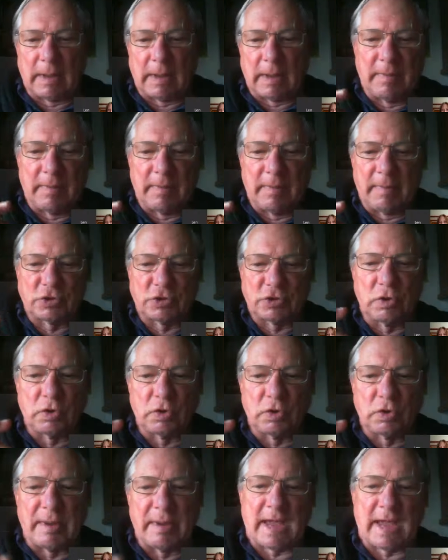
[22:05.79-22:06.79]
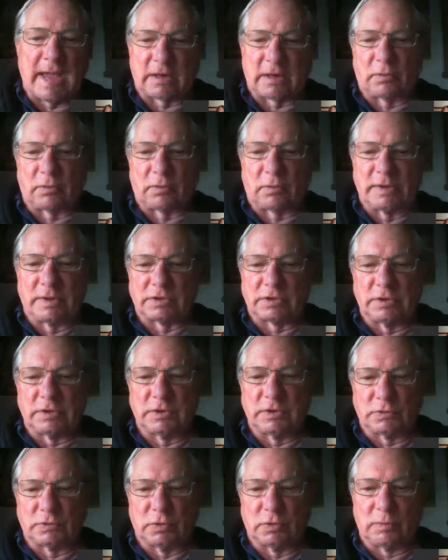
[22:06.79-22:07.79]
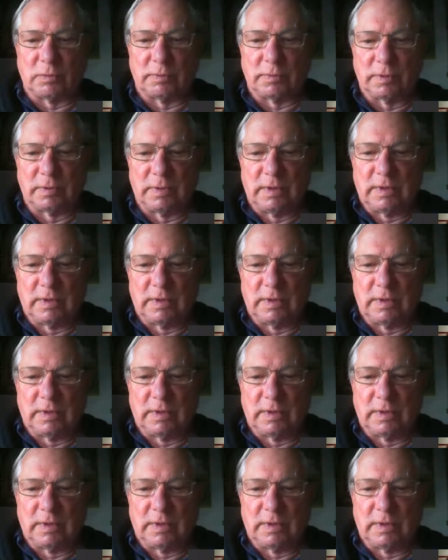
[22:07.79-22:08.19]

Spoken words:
Make sure you make categories on YouTube.